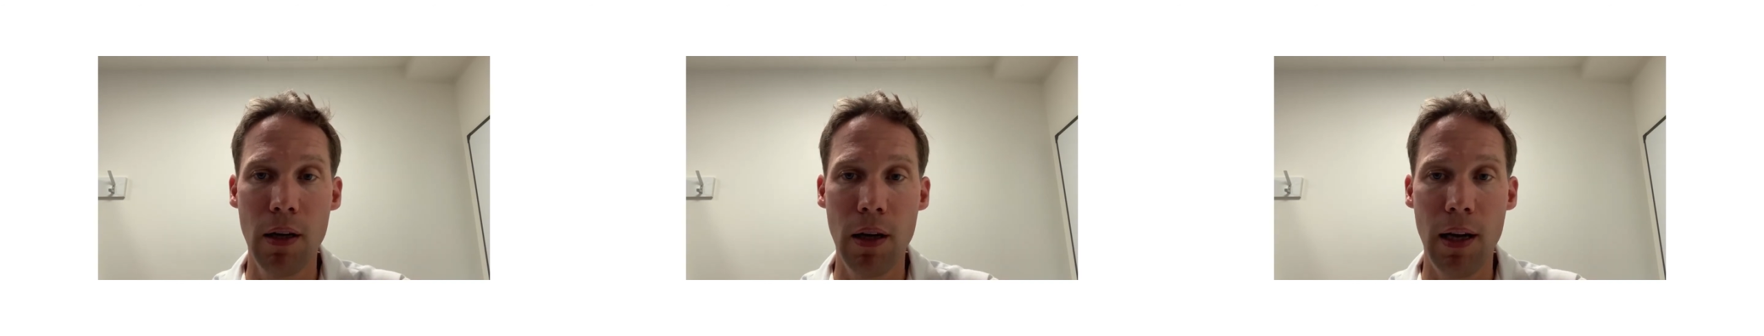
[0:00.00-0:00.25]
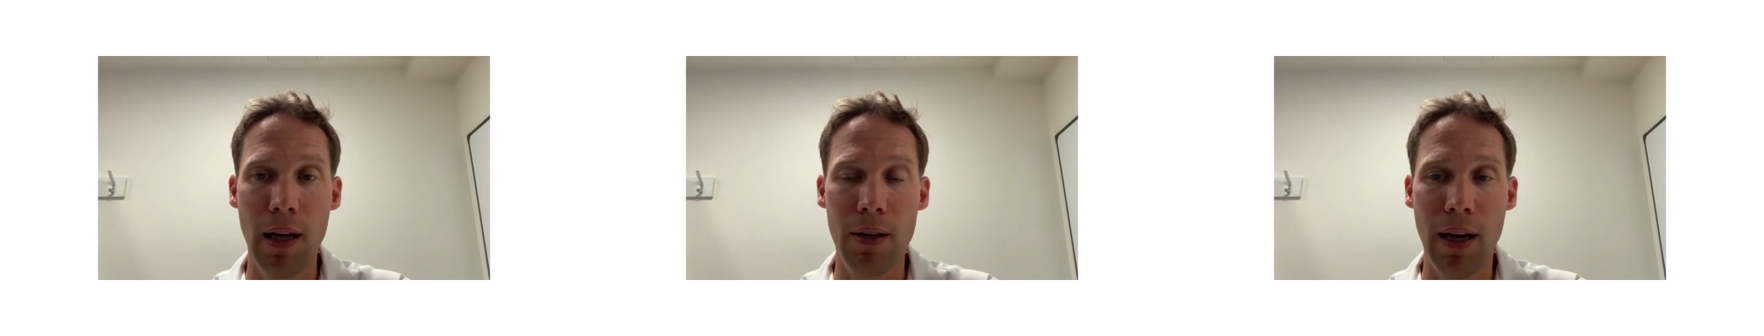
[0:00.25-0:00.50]

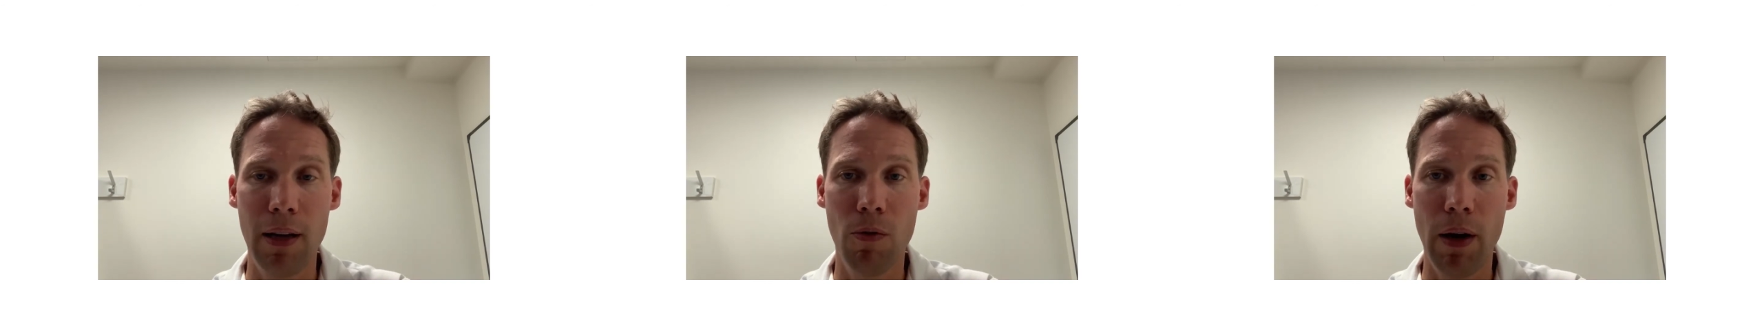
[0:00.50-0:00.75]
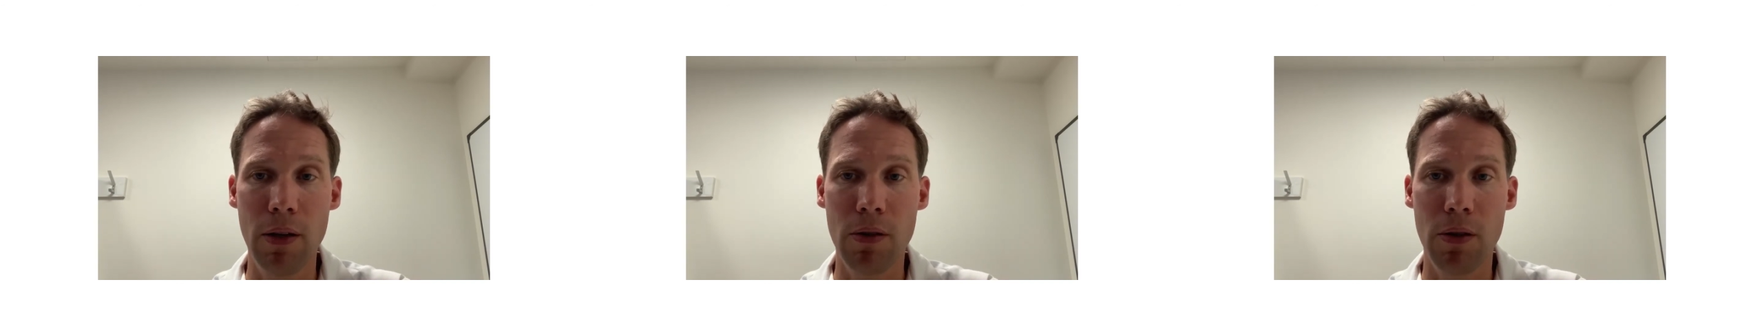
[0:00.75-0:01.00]
and
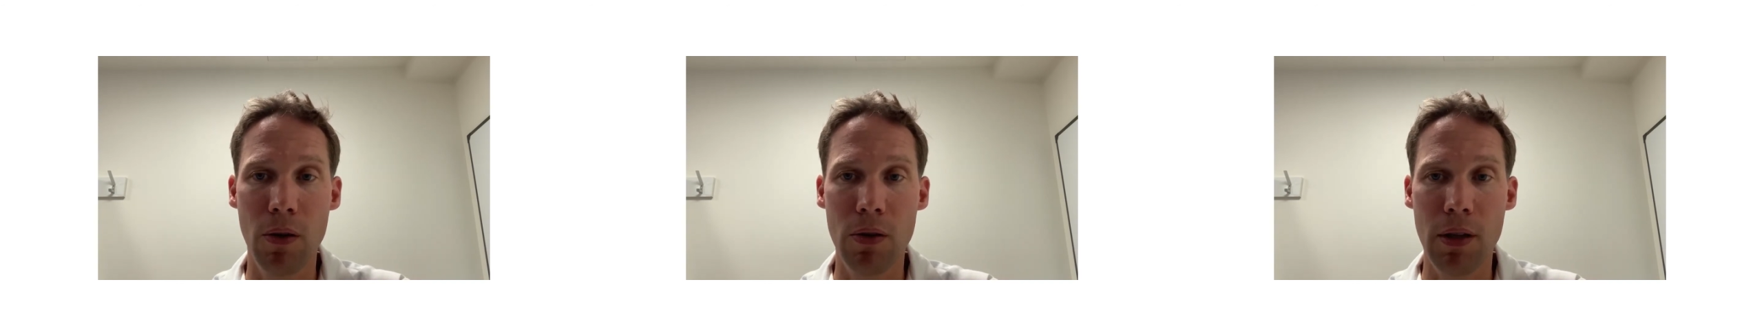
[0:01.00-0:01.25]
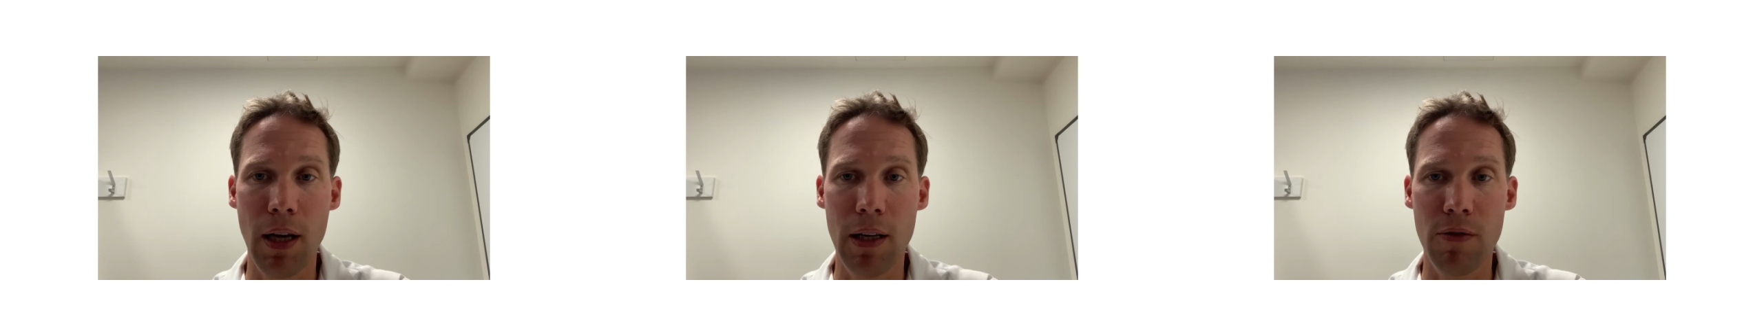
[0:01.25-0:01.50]
arrange those
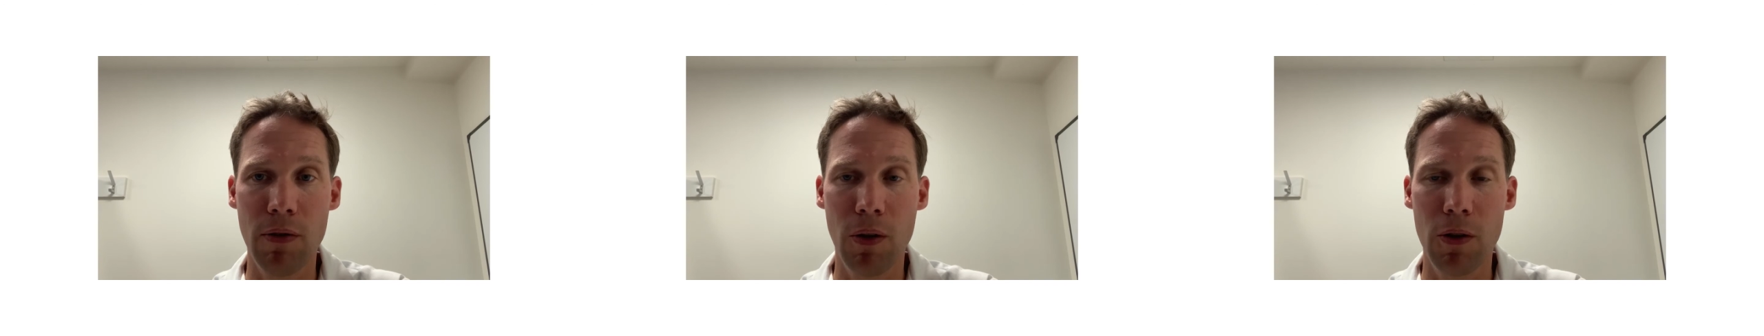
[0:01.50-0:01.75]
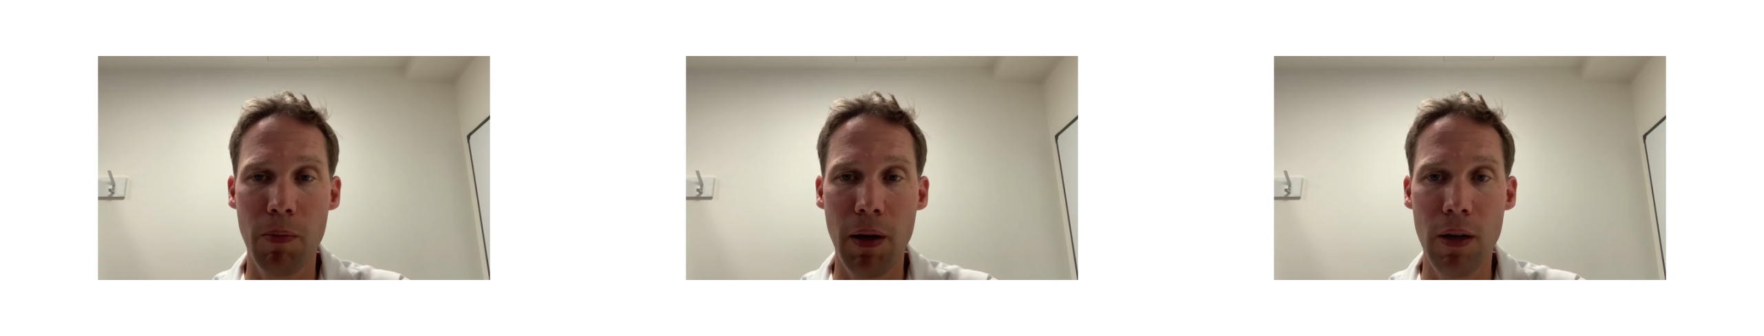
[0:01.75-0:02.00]
tests for
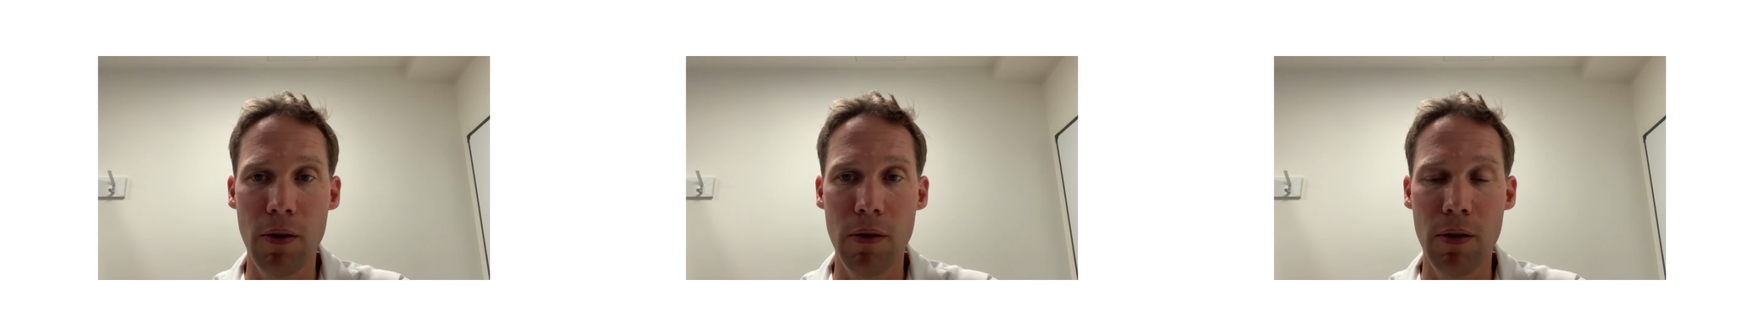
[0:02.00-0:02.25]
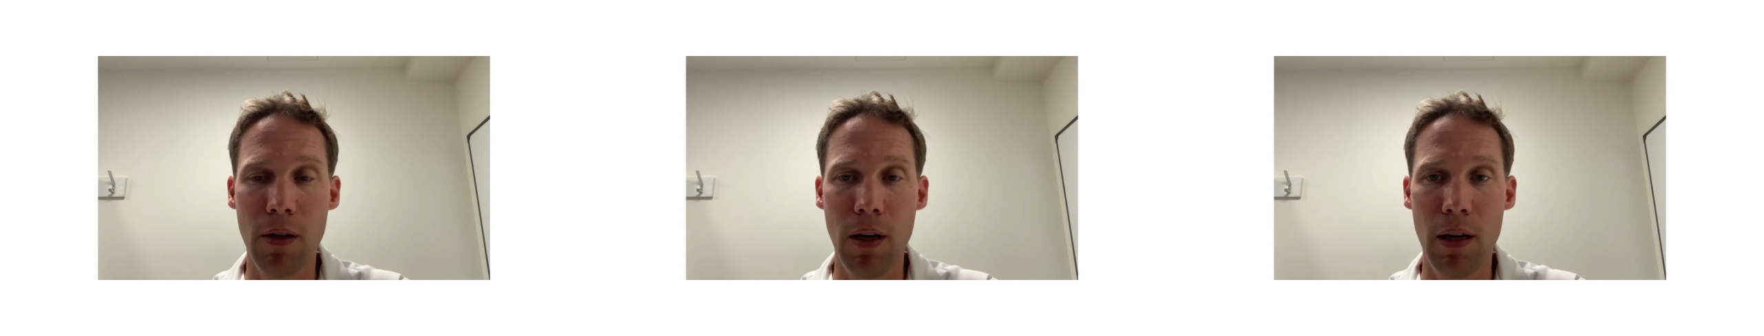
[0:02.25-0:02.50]
those
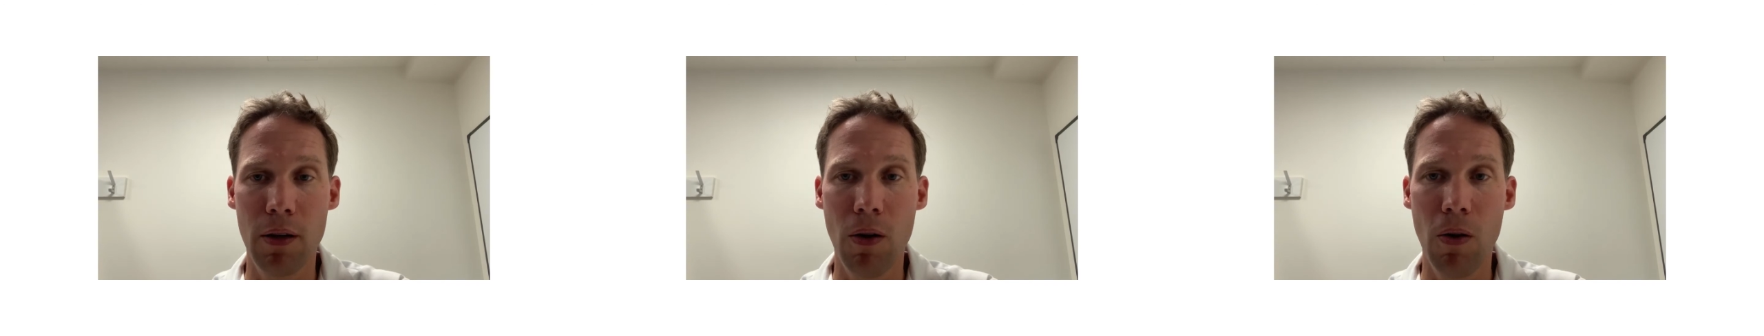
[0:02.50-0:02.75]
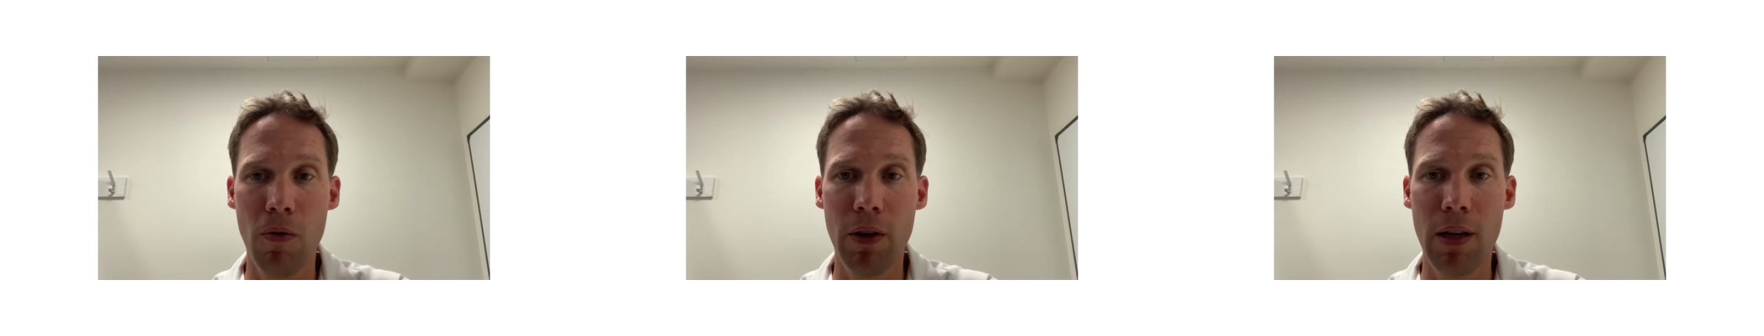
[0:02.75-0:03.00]
patients in
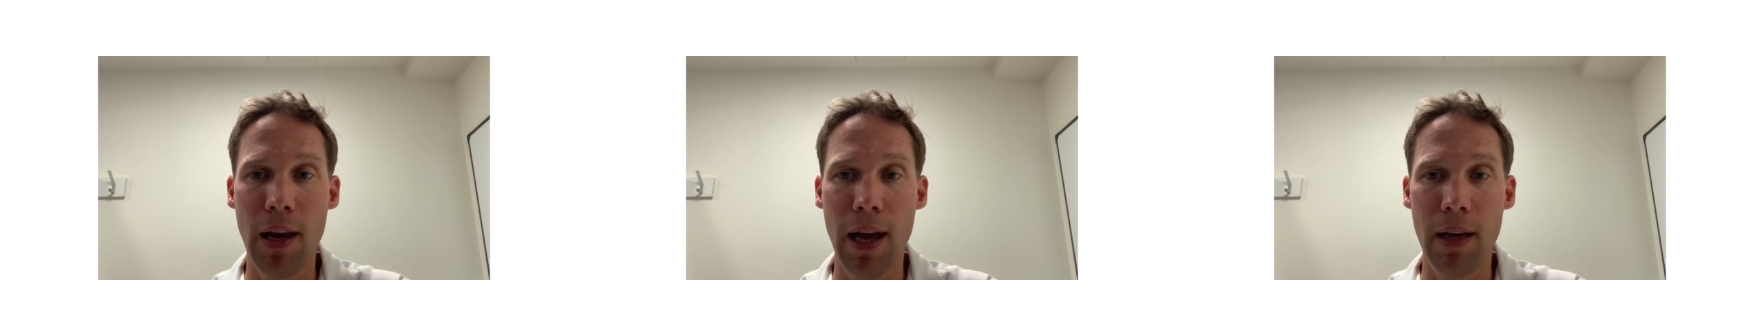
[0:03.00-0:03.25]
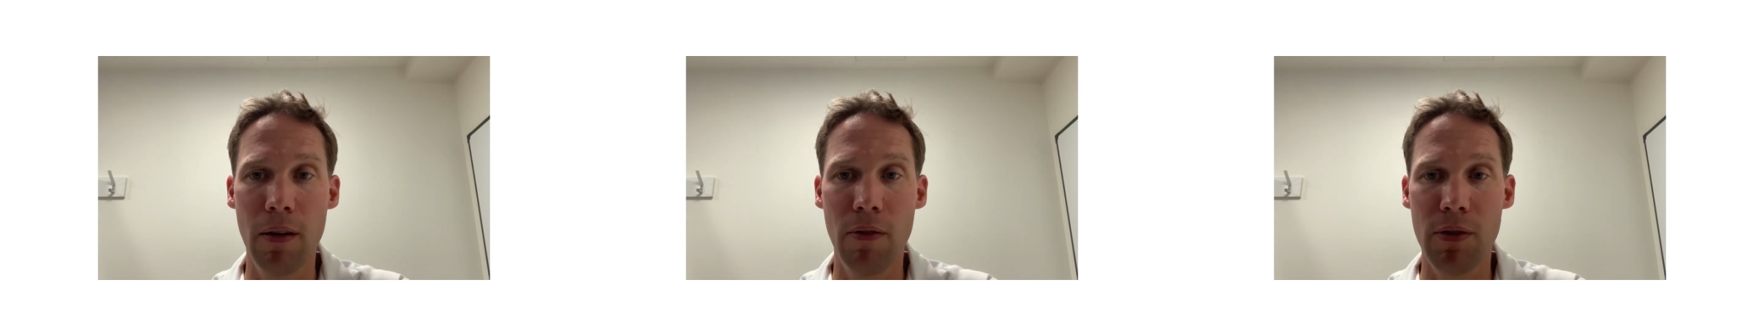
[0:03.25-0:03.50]
COVID
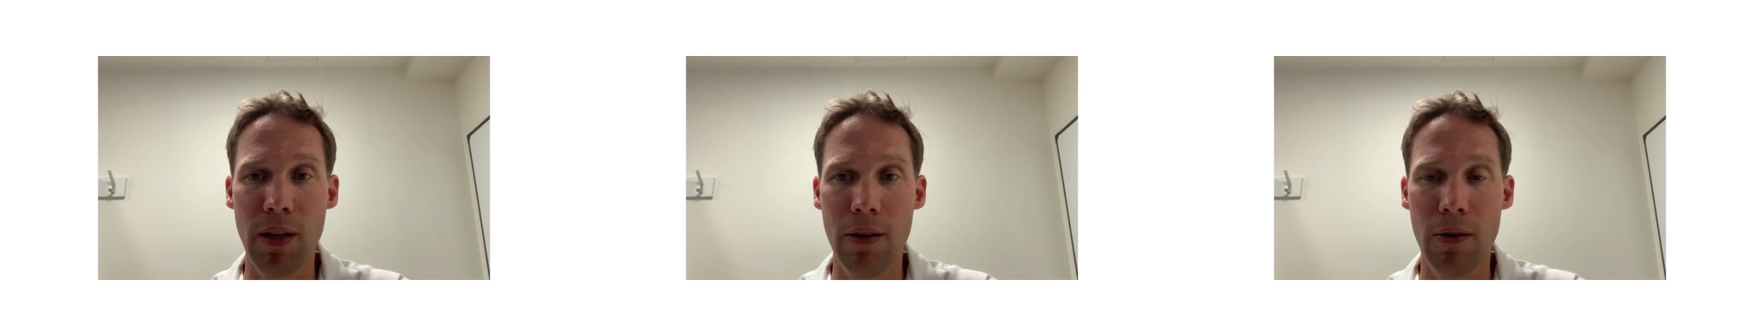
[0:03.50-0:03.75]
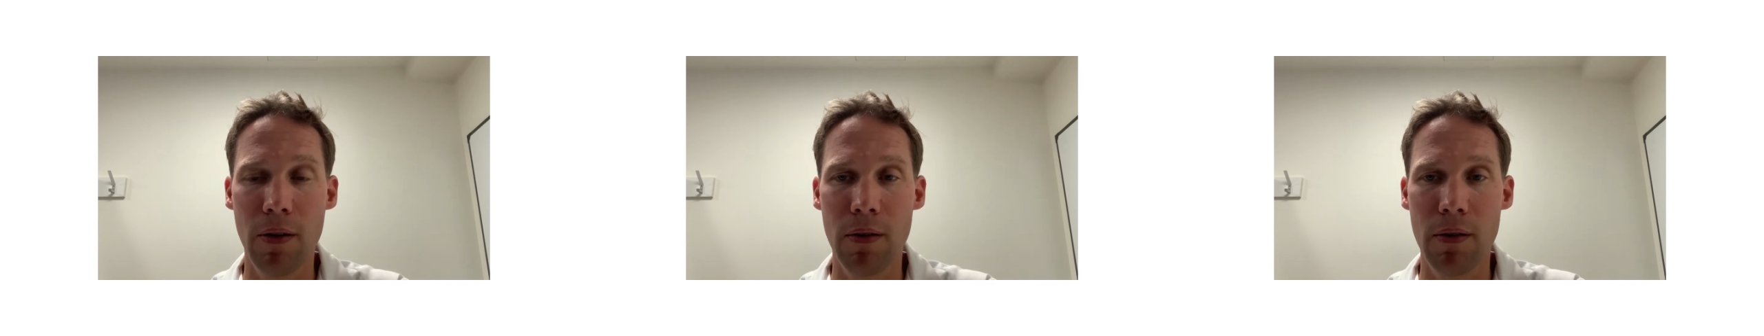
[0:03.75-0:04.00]
negative
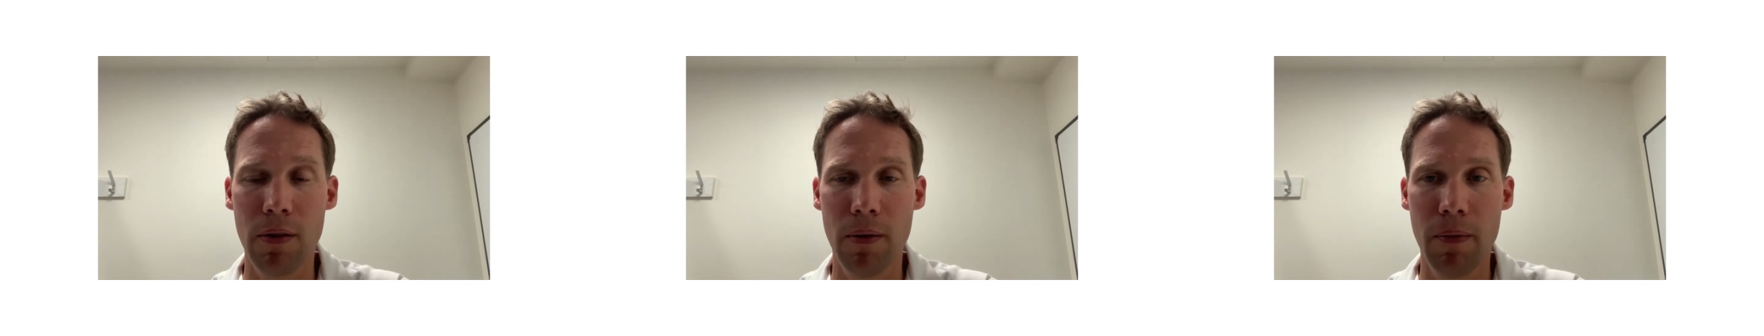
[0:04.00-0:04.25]
centres.